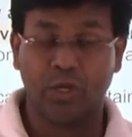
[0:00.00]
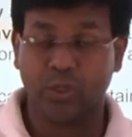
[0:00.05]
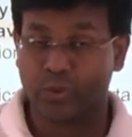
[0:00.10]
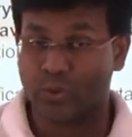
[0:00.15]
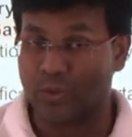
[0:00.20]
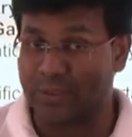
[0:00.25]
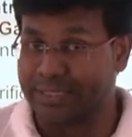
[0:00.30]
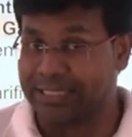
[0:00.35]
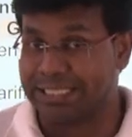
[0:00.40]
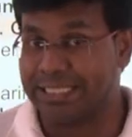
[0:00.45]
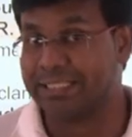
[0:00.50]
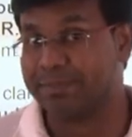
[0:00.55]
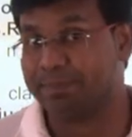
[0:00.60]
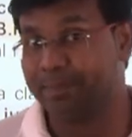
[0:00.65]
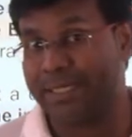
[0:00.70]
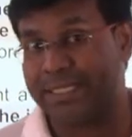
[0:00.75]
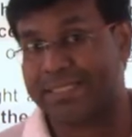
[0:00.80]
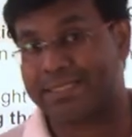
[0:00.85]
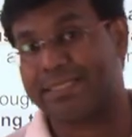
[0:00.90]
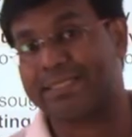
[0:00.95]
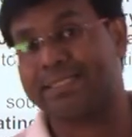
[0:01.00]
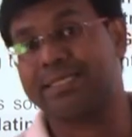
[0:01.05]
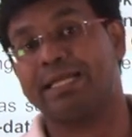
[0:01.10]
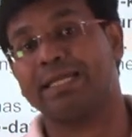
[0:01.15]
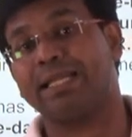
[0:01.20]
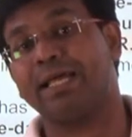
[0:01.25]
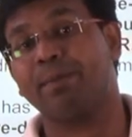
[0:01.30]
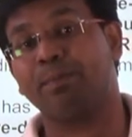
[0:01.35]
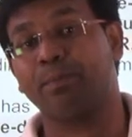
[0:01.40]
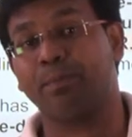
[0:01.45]
So these places
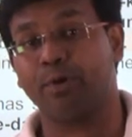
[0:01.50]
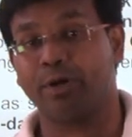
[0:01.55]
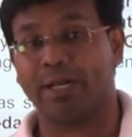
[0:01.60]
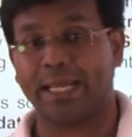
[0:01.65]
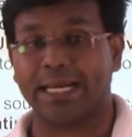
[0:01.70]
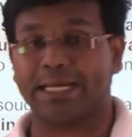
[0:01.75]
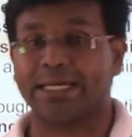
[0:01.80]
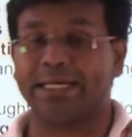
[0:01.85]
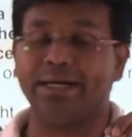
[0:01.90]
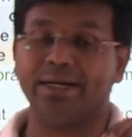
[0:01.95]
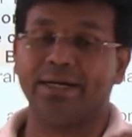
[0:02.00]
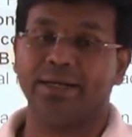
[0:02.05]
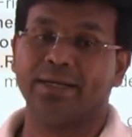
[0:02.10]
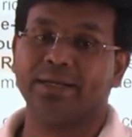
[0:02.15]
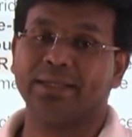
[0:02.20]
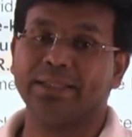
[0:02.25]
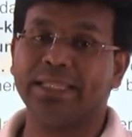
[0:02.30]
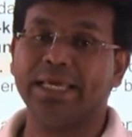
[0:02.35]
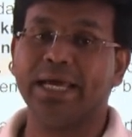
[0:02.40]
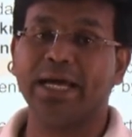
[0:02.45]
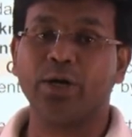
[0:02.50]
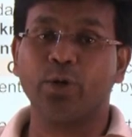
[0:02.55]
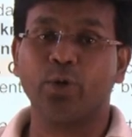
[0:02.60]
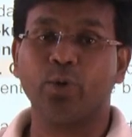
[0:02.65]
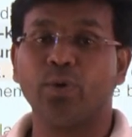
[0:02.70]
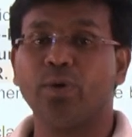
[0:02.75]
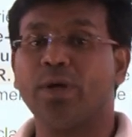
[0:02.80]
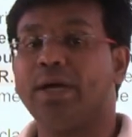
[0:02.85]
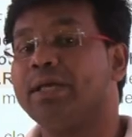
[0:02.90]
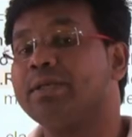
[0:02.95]
that are protected, they are
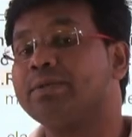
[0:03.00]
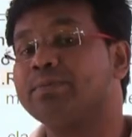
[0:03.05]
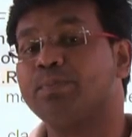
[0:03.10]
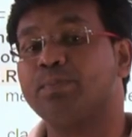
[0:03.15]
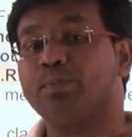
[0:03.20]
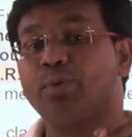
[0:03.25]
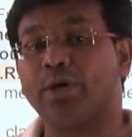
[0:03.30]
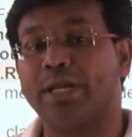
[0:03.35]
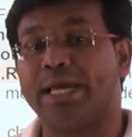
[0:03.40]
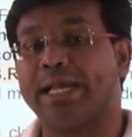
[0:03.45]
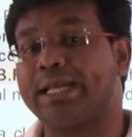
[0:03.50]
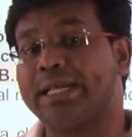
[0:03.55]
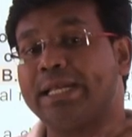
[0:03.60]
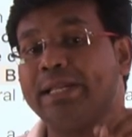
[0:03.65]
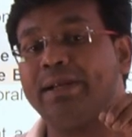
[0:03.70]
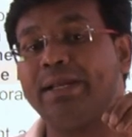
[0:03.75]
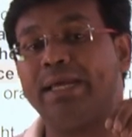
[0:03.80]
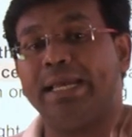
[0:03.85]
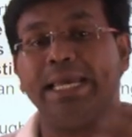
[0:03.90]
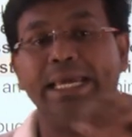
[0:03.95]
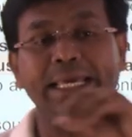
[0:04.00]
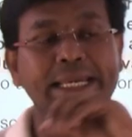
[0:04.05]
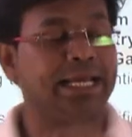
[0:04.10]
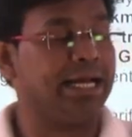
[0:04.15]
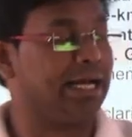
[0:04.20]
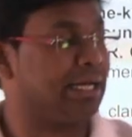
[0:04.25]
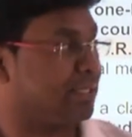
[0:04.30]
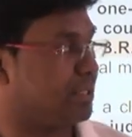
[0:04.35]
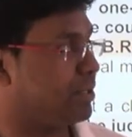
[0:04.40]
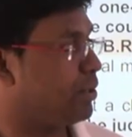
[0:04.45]
known as protected
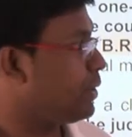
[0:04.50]
areas.